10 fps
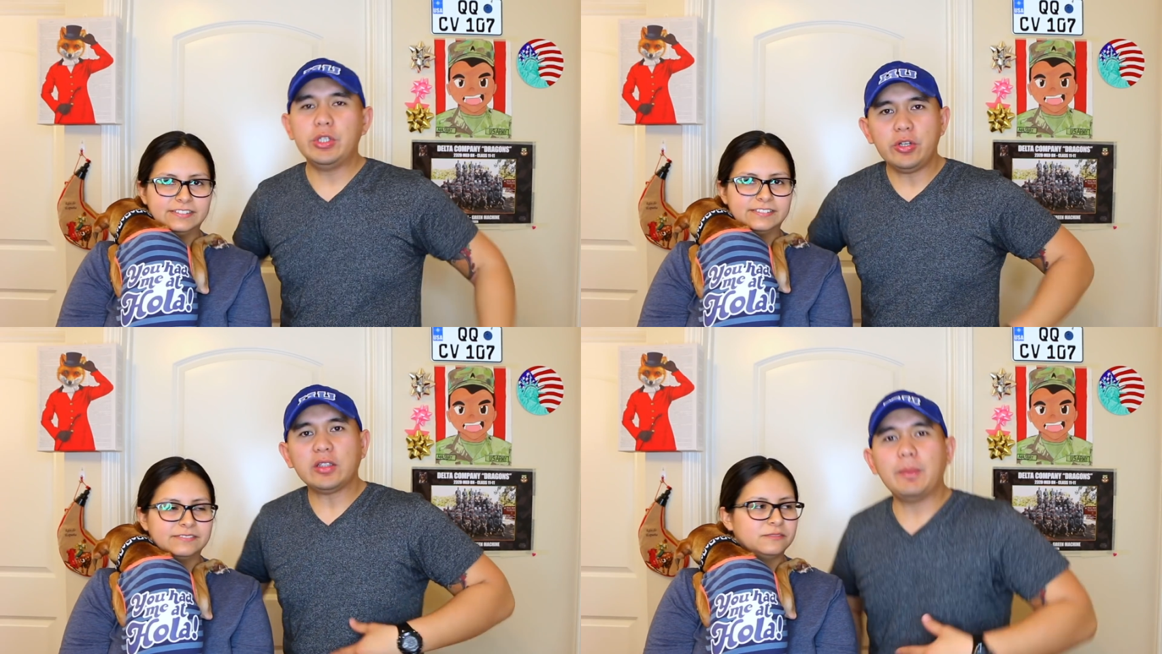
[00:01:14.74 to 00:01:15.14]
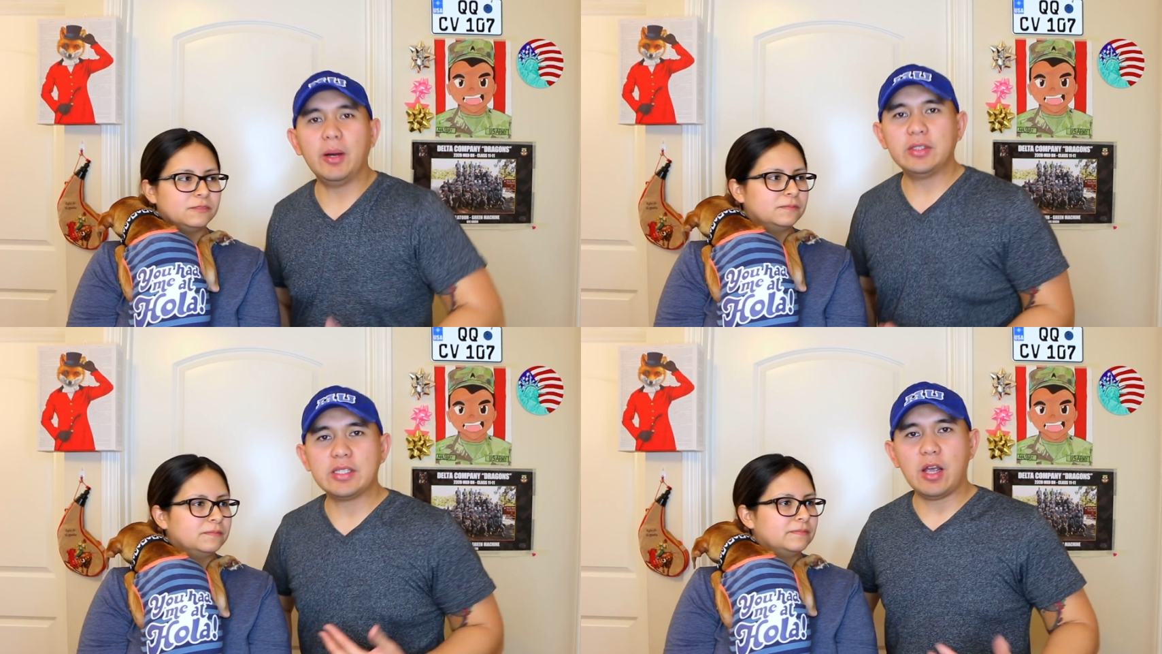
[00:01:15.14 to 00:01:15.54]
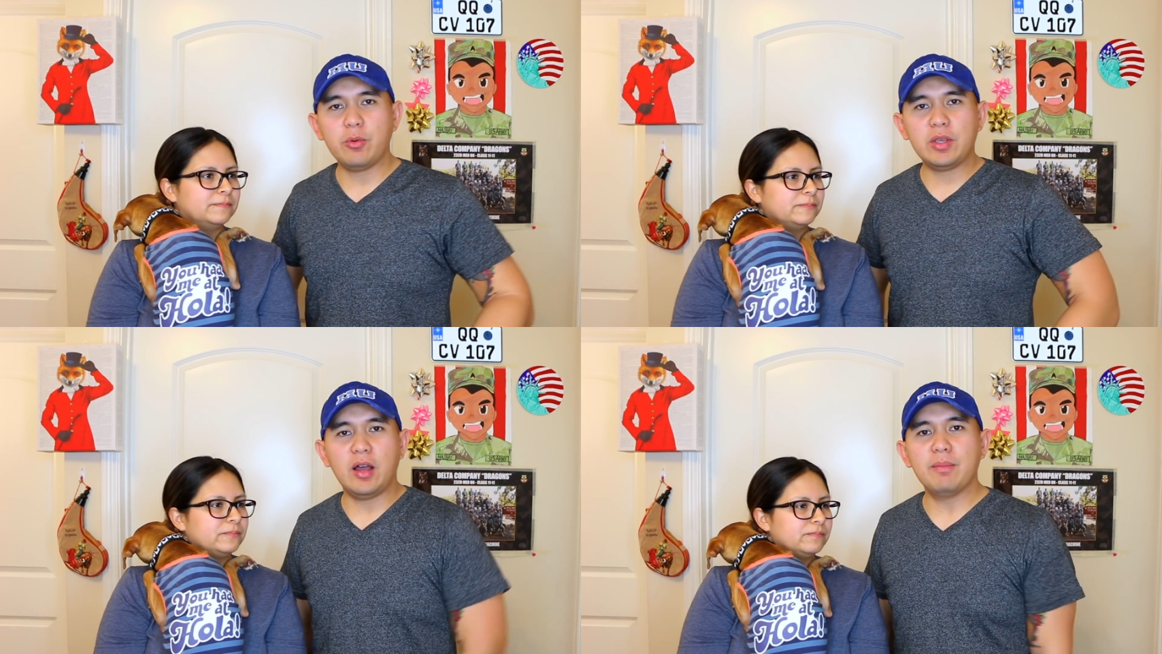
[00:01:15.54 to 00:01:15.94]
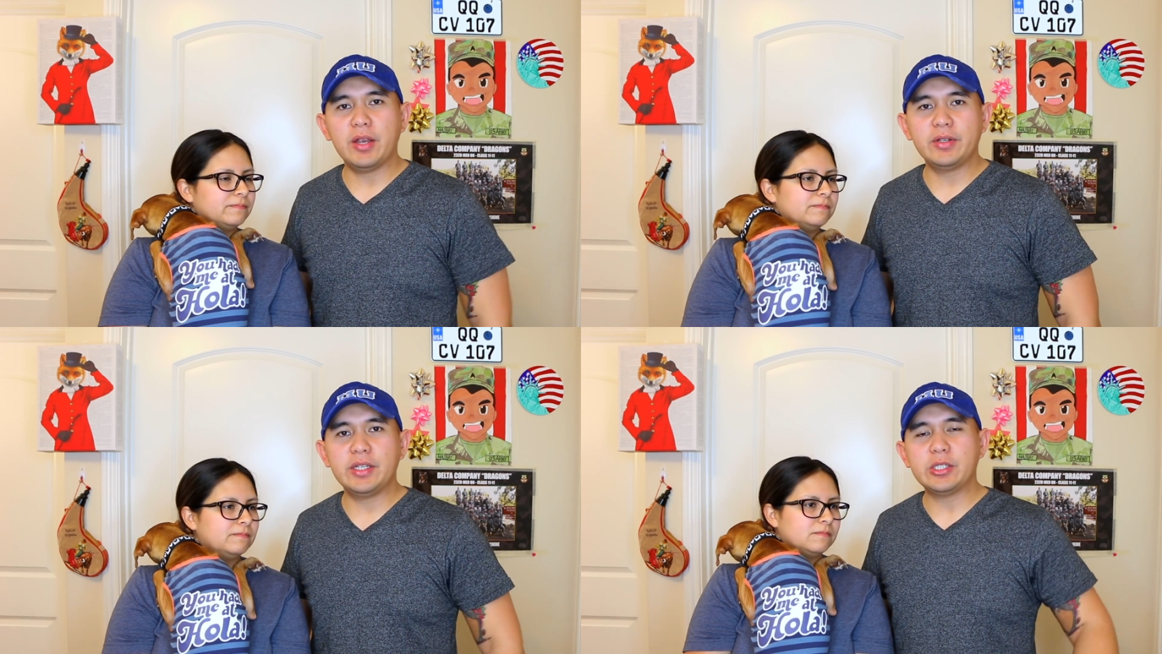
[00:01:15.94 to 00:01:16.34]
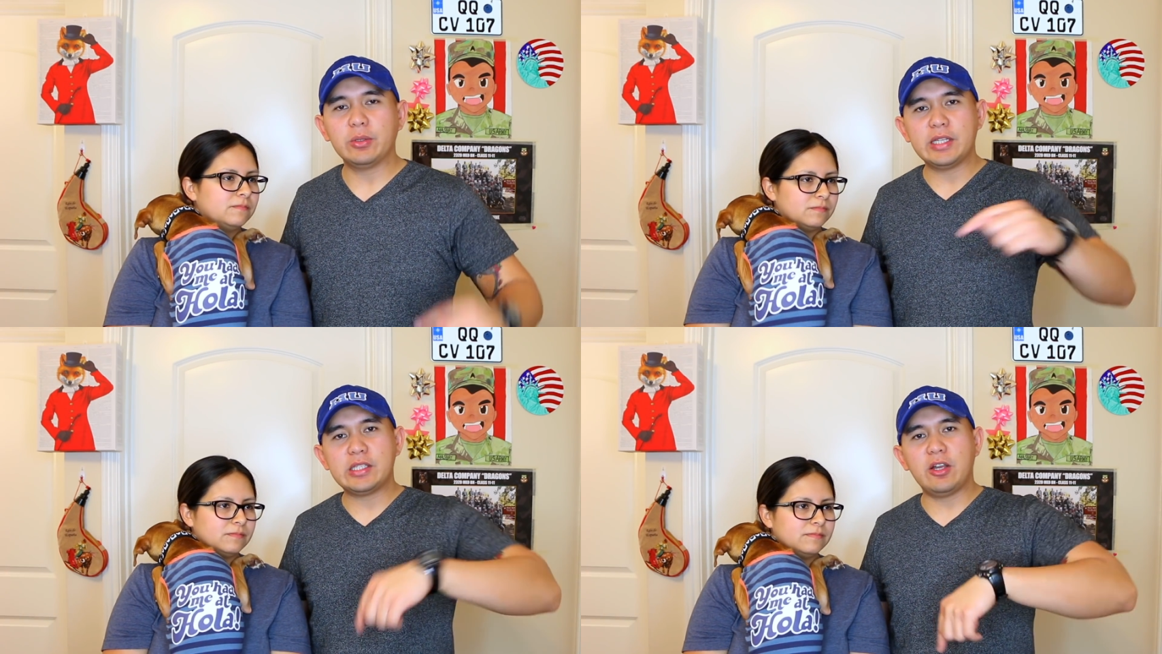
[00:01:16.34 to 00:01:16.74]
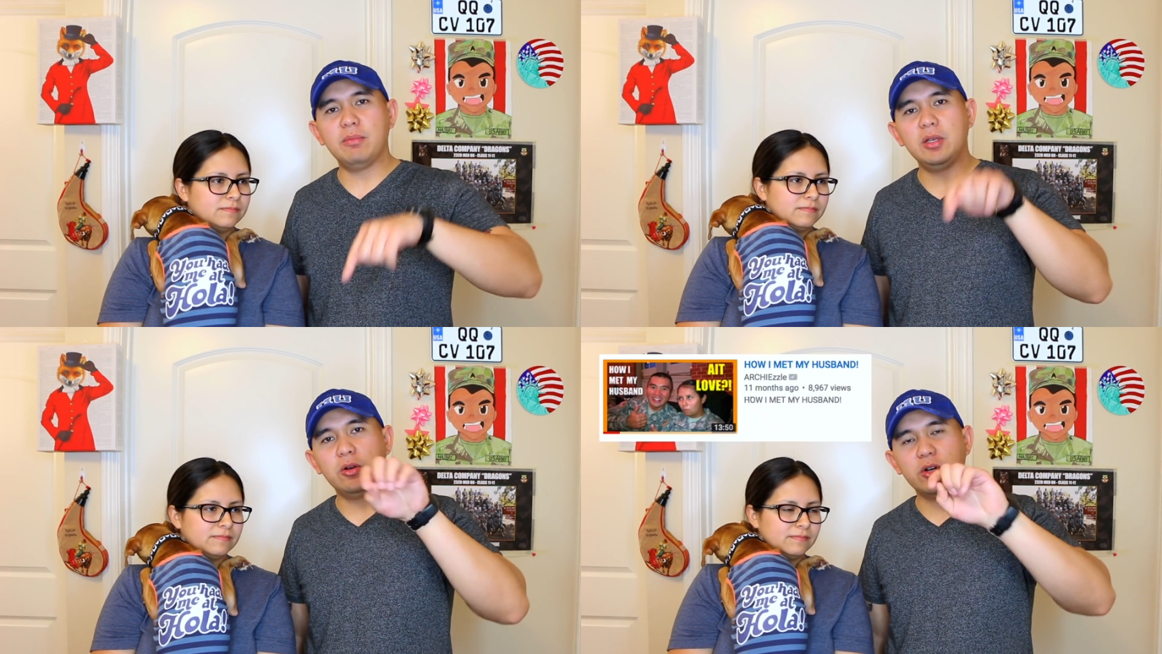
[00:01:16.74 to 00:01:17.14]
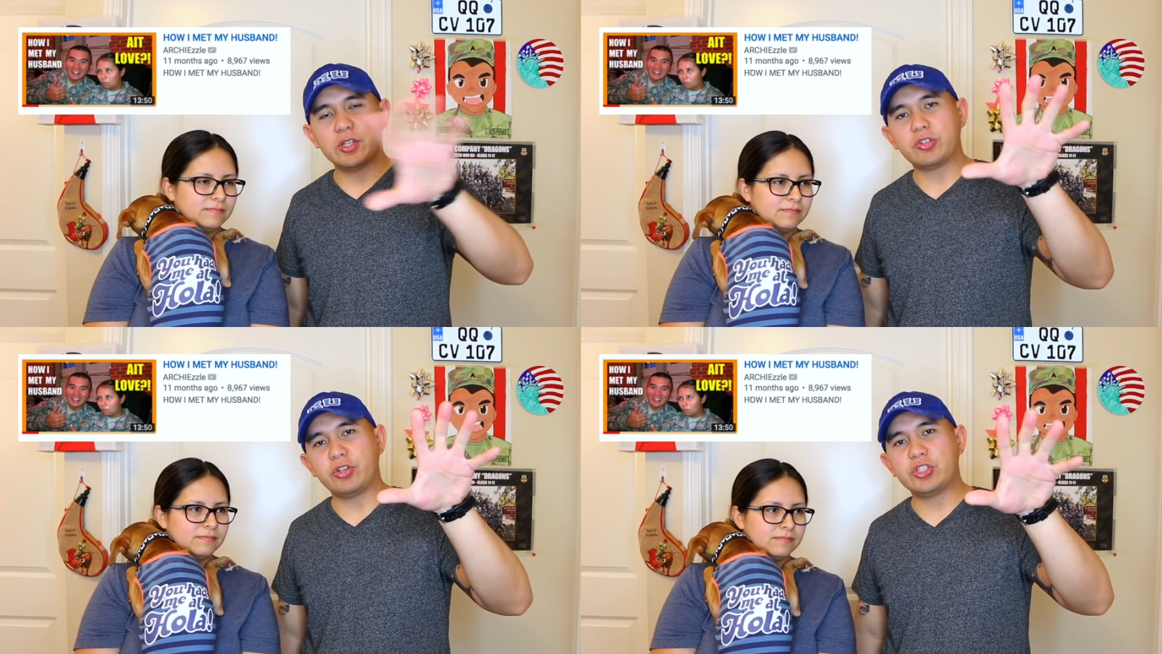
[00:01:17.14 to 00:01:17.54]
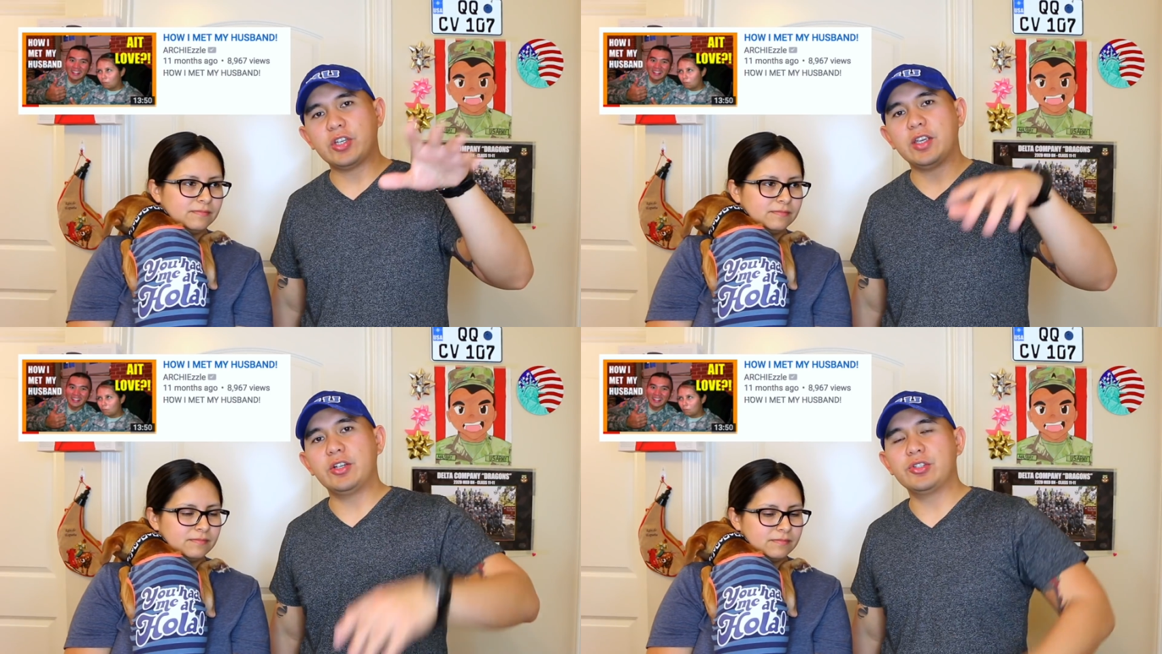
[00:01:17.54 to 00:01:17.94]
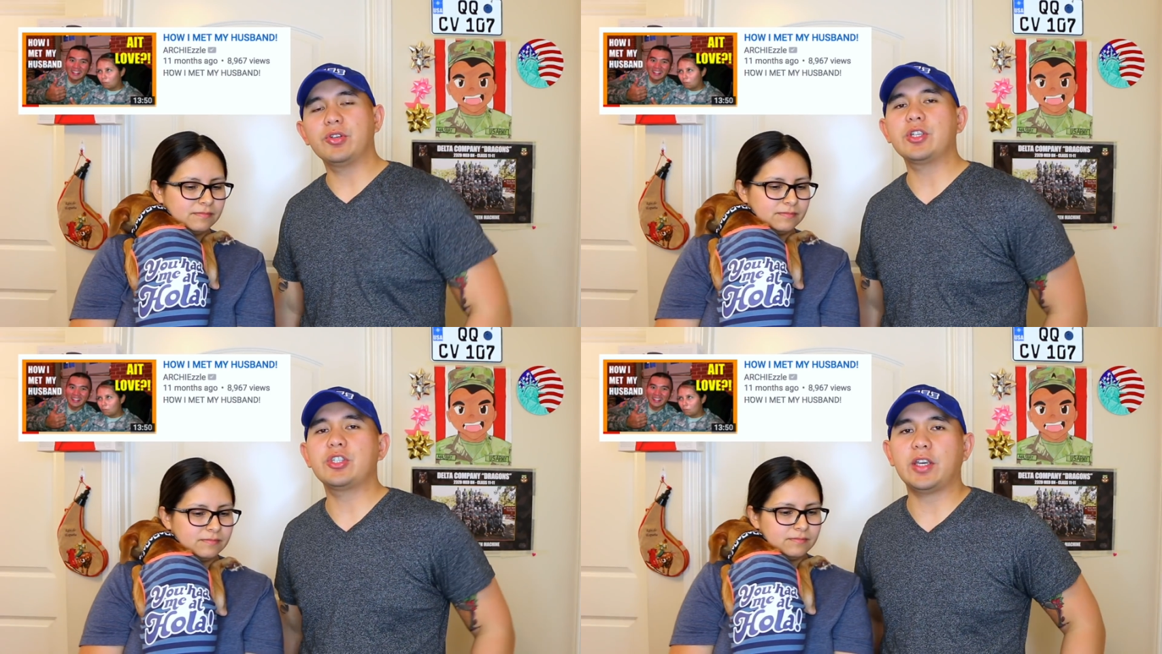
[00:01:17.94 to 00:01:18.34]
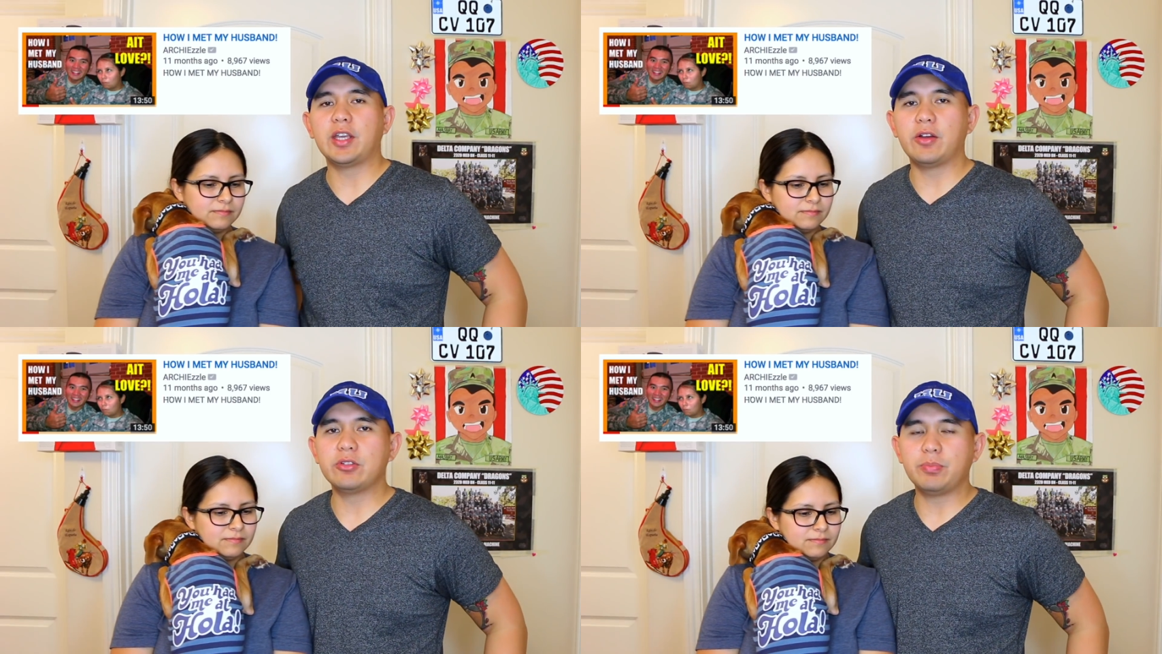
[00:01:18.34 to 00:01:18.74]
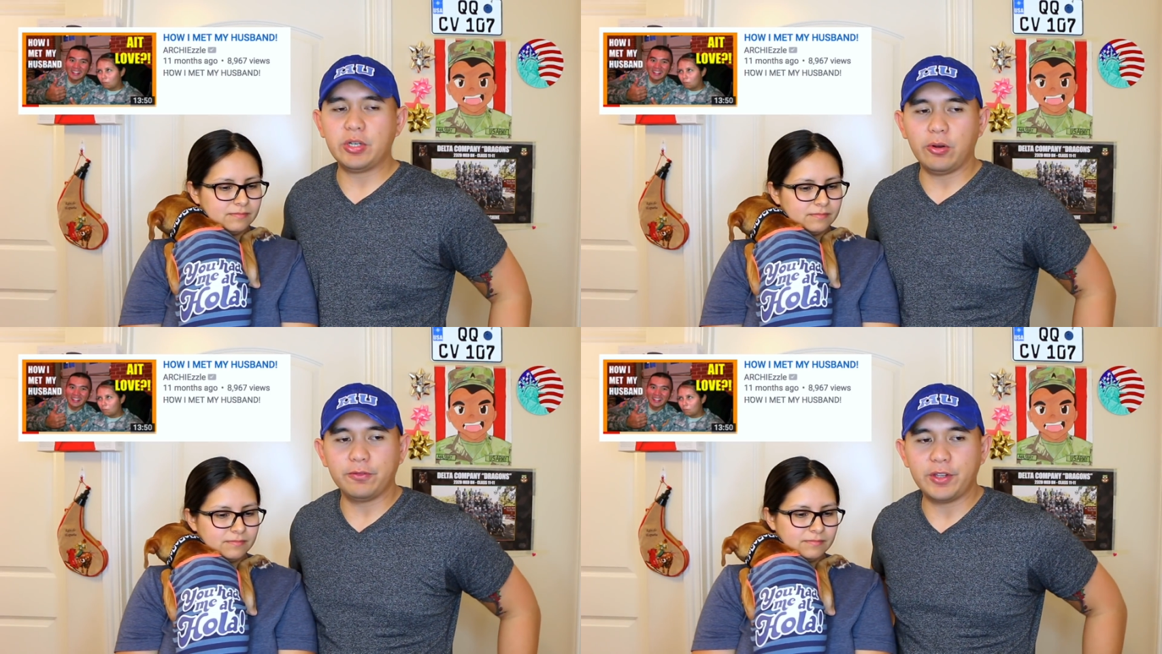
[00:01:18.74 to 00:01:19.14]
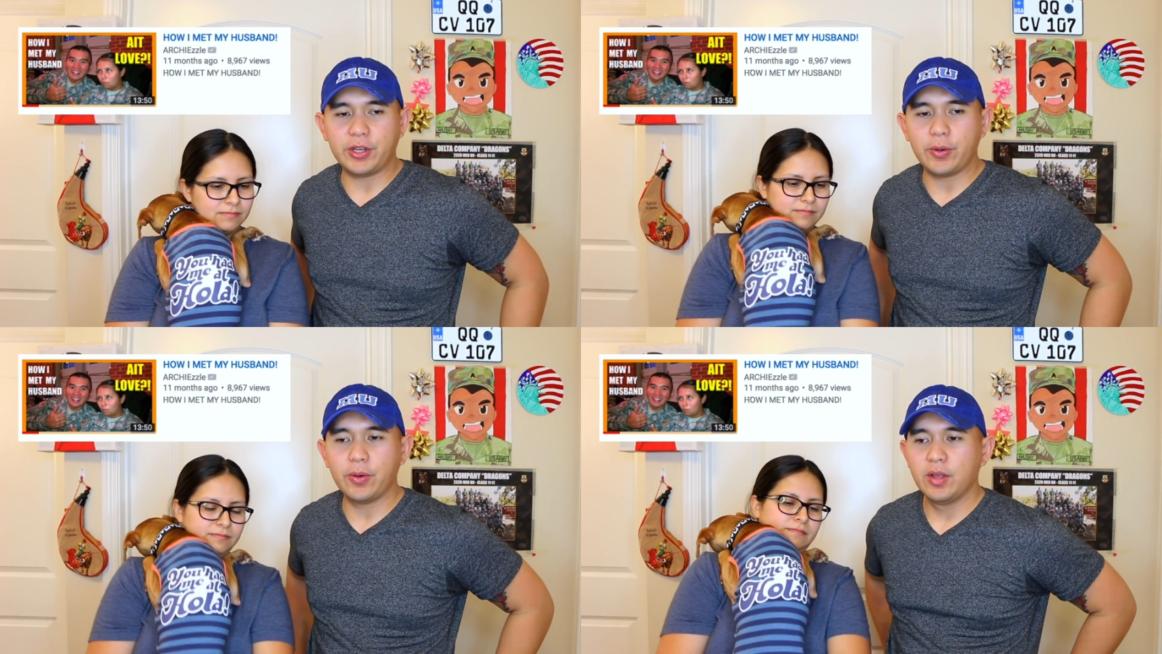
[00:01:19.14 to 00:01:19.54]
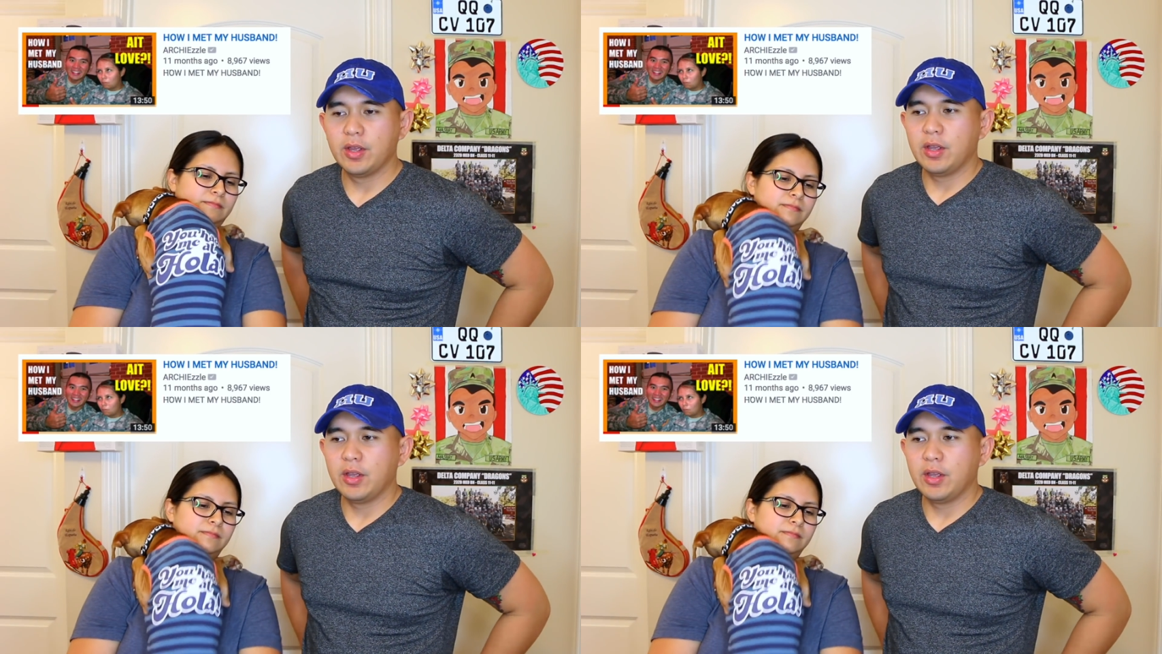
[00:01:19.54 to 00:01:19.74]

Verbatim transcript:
Speaker 1: We talked about this, how we got married, so links down below are a screenshot here so you can check it out. It's a pretty old video.